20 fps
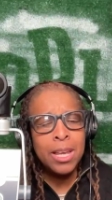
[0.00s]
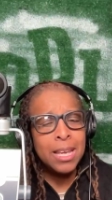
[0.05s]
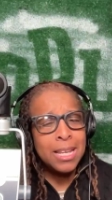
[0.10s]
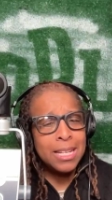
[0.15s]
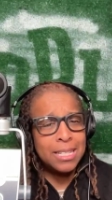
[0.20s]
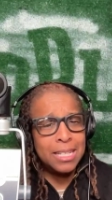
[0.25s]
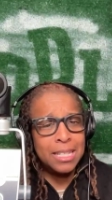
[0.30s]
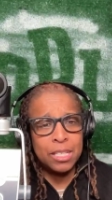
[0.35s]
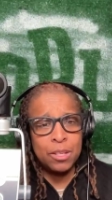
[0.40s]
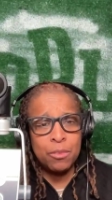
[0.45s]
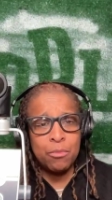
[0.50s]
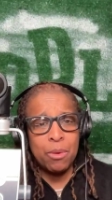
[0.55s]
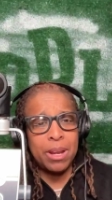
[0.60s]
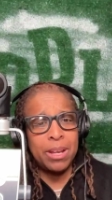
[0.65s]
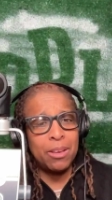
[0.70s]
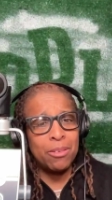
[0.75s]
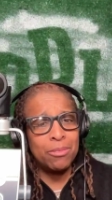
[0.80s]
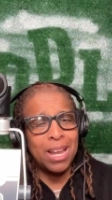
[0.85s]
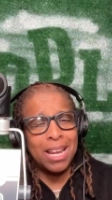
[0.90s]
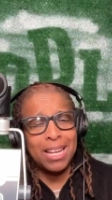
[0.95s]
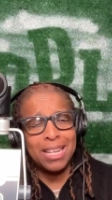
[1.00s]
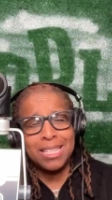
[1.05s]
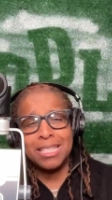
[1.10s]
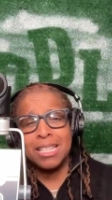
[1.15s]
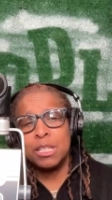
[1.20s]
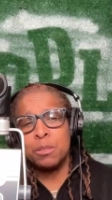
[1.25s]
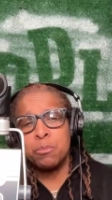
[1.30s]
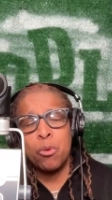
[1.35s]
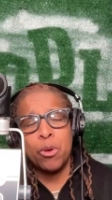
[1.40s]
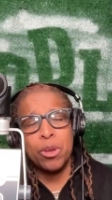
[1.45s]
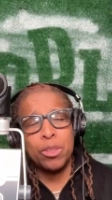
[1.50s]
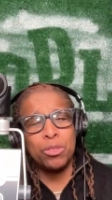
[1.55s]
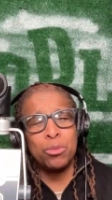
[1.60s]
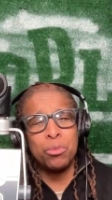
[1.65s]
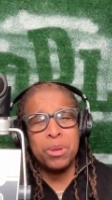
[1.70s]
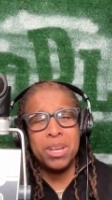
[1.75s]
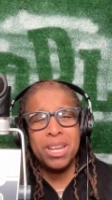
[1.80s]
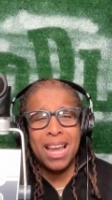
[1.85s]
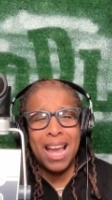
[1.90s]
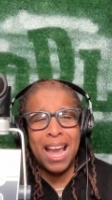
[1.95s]
DC Radio
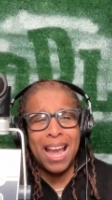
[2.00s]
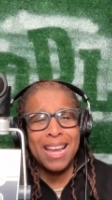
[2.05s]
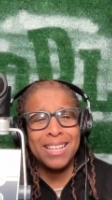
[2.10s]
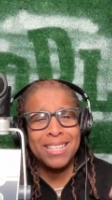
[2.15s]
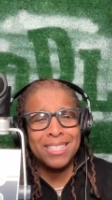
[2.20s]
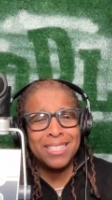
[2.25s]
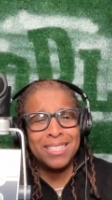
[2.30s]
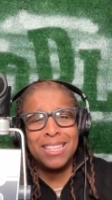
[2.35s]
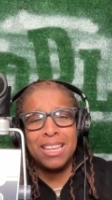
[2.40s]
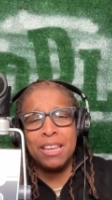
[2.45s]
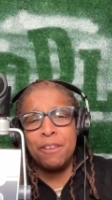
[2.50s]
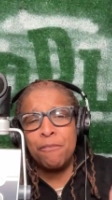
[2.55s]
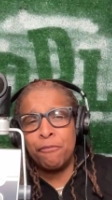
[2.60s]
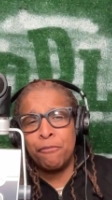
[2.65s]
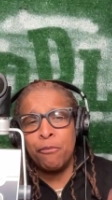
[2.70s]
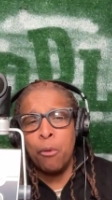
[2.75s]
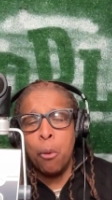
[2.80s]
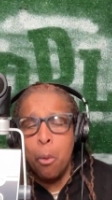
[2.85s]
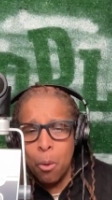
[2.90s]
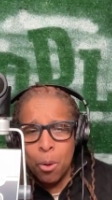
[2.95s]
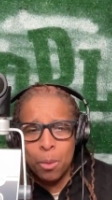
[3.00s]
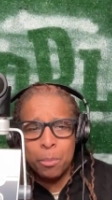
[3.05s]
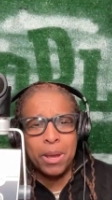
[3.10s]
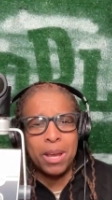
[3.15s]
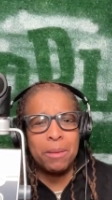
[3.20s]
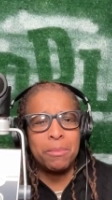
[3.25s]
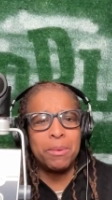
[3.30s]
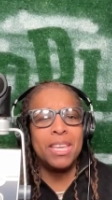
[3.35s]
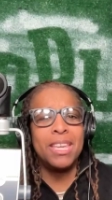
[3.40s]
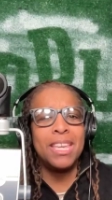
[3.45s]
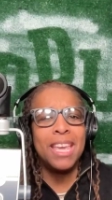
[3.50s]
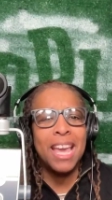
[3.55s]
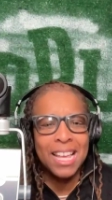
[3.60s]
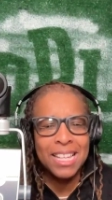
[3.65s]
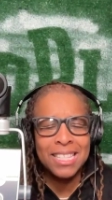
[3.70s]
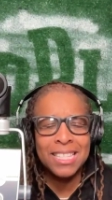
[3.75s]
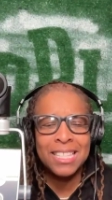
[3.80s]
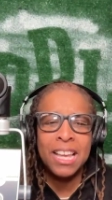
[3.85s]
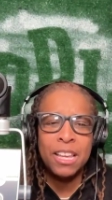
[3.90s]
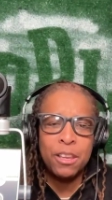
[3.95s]
96.3 HD4, baby.
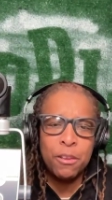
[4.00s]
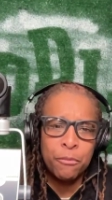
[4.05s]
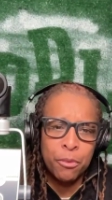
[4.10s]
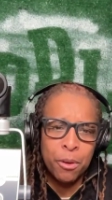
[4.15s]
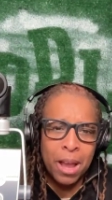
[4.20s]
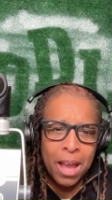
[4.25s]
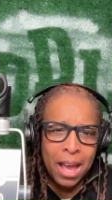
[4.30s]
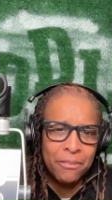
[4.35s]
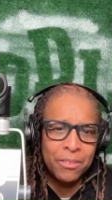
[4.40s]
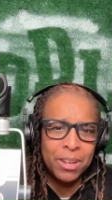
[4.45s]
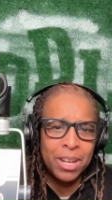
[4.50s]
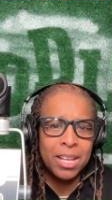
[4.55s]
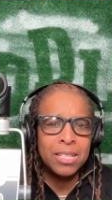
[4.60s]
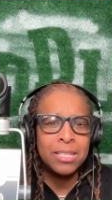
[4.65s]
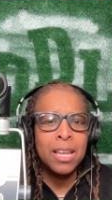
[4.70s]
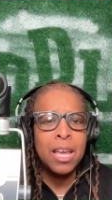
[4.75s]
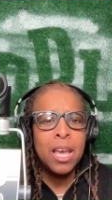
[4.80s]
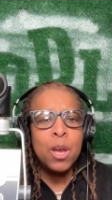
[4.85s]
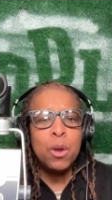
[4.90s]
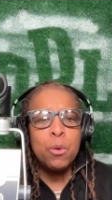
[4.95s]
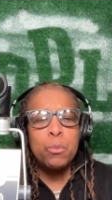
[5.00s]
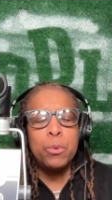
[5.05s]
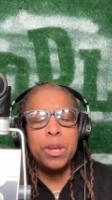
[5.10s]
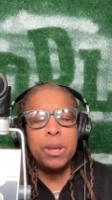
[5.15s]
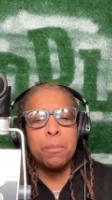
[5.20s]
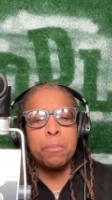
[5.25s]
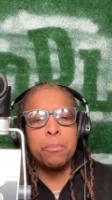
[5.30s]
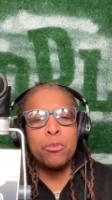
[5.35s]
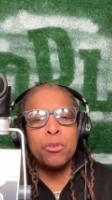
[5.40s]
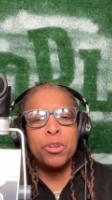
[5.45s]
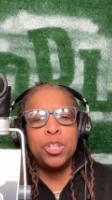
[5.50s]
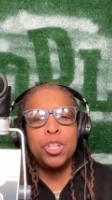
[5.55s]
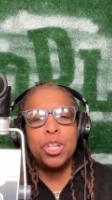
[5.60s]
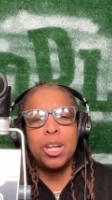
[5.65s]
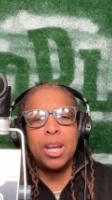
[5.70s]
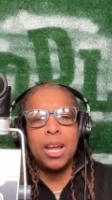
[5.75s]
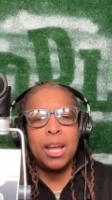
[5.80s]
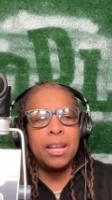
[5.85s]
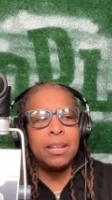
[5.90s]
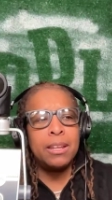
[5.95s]
Yes, thank you for having us. We
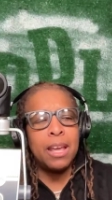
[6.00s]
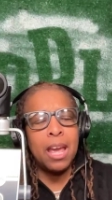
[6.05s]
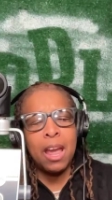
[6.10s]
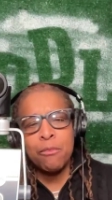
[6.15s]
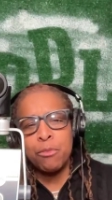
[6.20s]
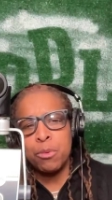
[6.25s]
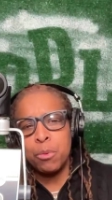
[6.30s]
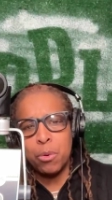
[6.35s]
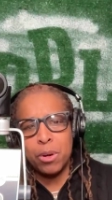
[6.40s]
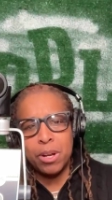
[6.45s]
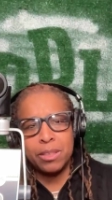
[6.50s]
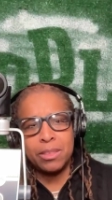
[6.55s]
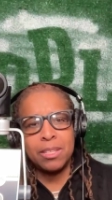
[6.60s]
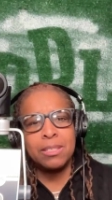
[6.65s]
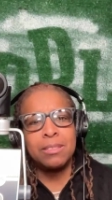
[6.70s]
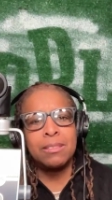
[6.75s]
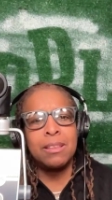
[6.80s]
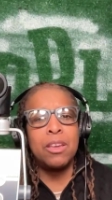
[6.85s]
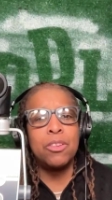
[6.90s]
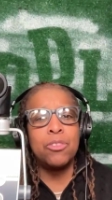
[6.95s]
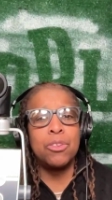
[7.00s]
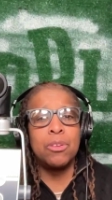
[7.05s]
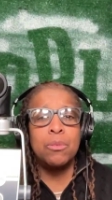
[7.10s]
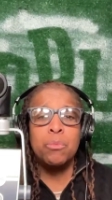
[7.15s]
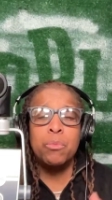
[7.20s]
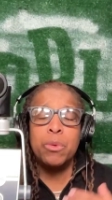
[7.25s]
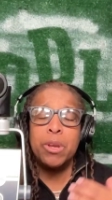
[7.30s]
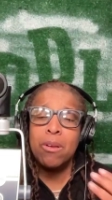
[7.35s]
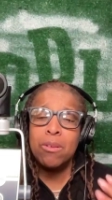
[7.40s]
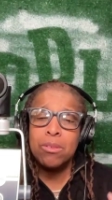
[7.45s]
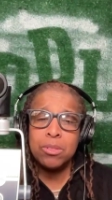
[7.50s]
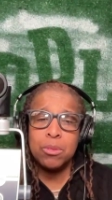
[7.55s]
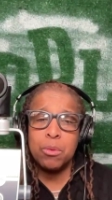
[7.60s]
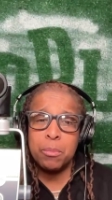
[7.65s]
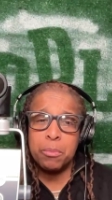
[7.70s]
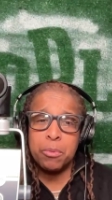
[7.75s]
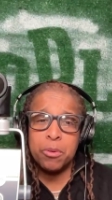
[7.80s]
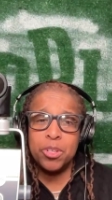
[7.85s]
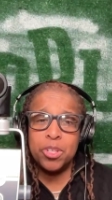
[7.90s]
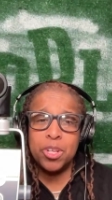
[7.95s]
appreciate everyone at the station. We also
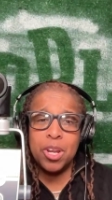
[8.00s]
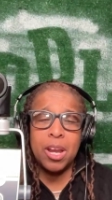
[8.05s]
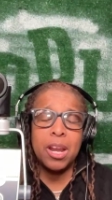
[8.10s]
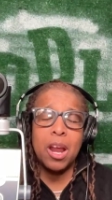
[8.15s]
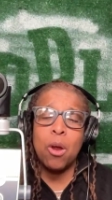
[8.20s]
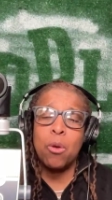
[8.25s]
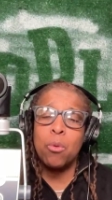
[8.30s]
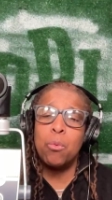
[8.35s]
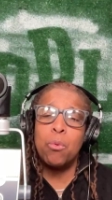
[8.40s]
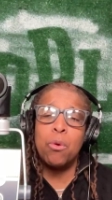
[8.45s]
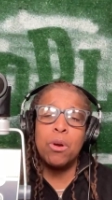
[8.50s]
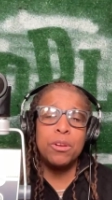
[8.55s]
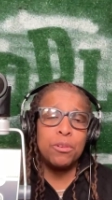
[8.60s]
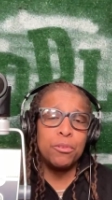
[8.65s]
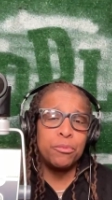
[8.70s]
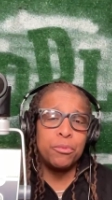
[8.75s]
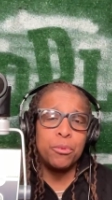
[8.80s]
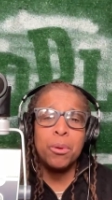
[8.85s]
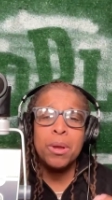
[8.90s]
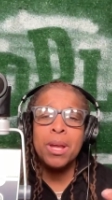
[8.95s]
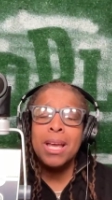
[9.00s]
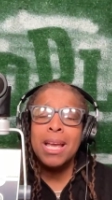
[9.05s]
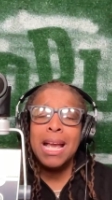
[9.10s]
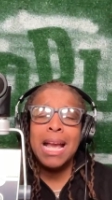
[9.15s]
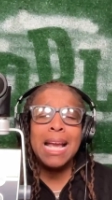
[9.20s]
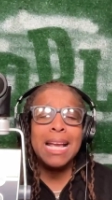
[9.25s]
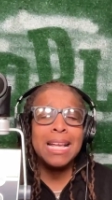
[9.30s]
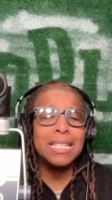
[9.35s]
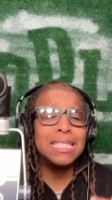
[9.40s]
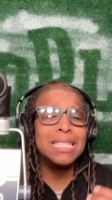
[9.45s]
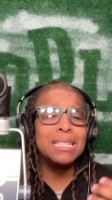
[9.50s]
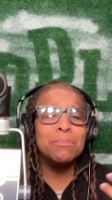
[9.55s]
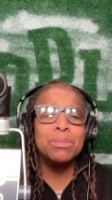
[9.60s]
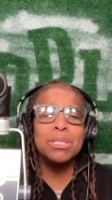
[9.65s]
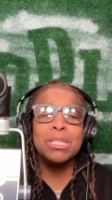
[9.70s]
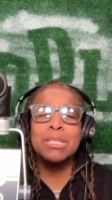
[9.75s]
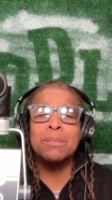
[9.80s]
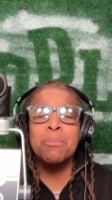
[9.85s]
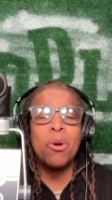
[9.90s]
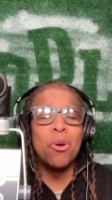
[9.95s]
appreciate our wonderful, handsome,
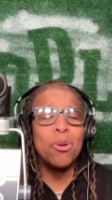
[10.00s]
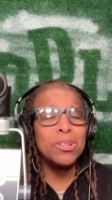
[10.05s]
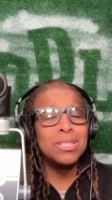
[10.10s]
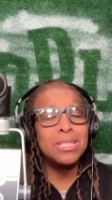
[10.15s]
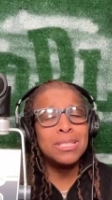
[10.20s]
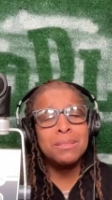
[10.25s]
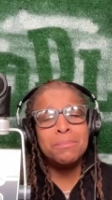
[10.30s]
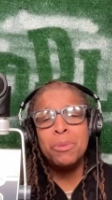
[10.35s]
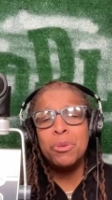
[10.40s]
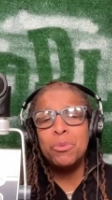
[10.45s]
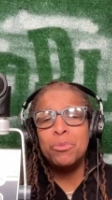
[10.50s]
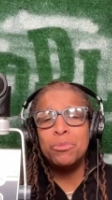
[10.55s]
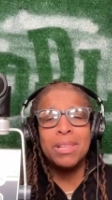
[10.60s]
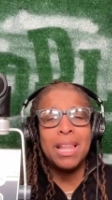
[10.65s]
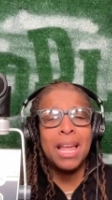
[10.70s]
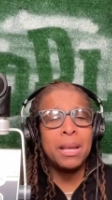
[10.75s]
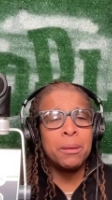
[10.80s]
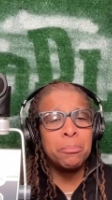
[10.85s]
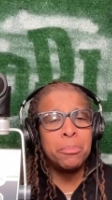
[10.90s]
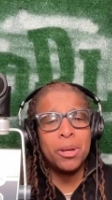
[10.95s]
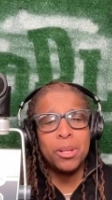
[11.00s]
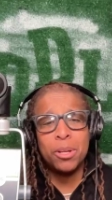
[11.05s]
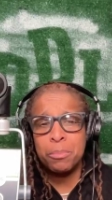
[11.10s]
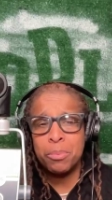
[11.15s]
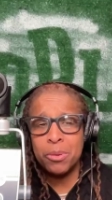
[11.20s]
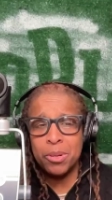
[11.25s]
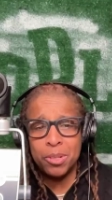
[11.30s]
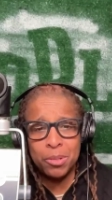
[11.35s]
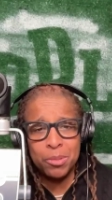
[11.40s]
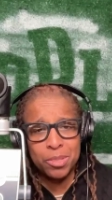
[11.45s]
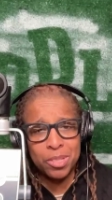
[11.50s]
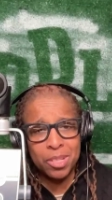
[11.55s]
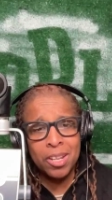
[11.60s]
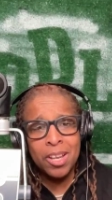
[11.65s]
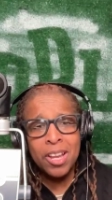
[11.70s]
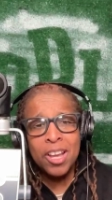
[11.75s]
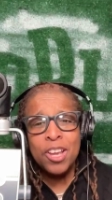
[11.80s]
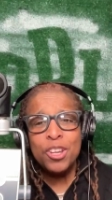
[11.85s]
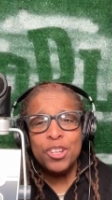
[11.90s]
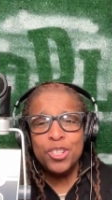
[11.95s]
smart, smooth like butter producer,
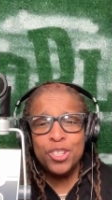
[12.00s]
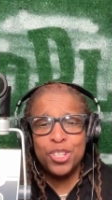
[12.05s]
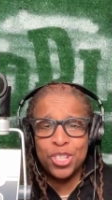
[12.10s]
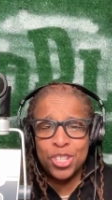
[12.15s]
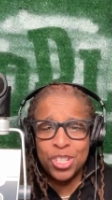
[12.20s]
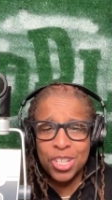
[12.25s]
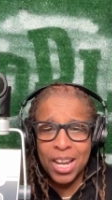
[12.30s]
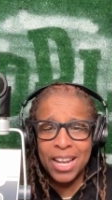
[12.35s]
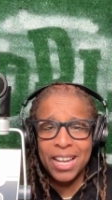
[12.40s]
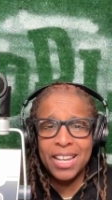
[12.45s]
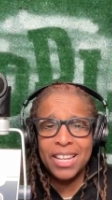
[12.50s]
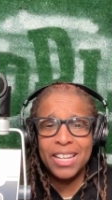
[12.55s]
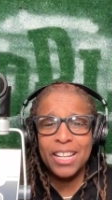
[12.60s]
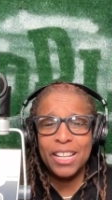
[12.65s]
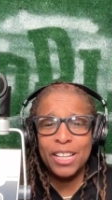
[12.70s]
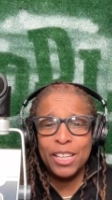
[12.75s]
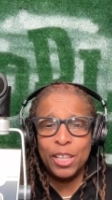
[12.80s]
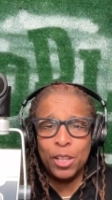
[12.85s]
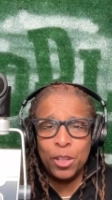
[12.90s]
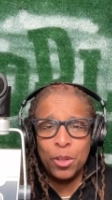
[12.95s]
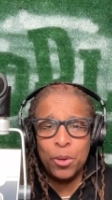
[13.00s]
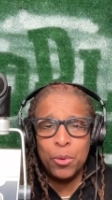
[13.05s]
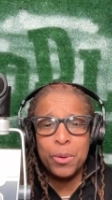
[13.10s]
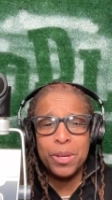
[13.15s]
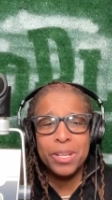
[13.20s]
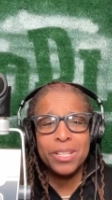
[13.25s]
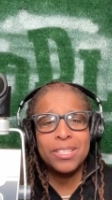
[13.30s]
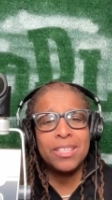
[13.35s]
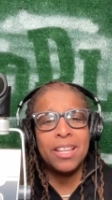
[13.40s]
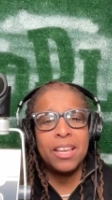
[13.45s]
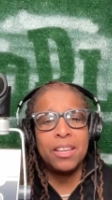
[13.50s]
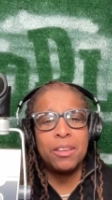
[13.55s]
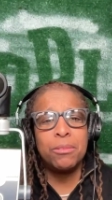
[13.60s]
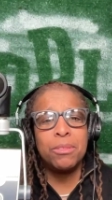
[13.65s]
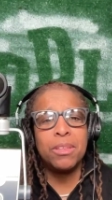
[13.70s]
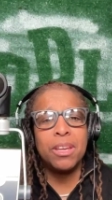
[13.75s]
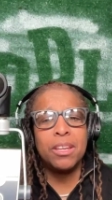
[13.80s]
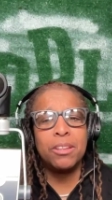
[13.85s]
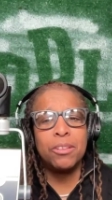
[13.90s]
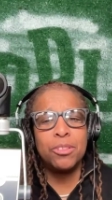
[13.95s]
Shane Lewis. Thank you,
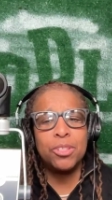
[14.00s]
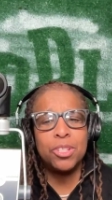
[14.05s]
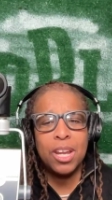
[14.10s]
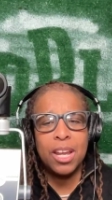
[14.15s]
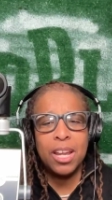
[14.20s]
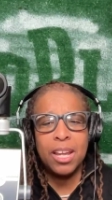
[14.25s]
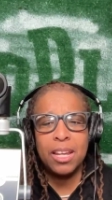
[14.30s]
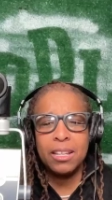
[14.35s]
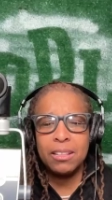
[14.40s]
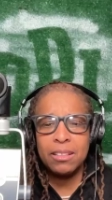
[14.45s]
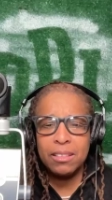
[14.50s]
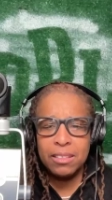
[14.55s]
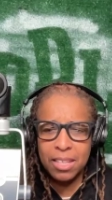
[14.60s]
Shane.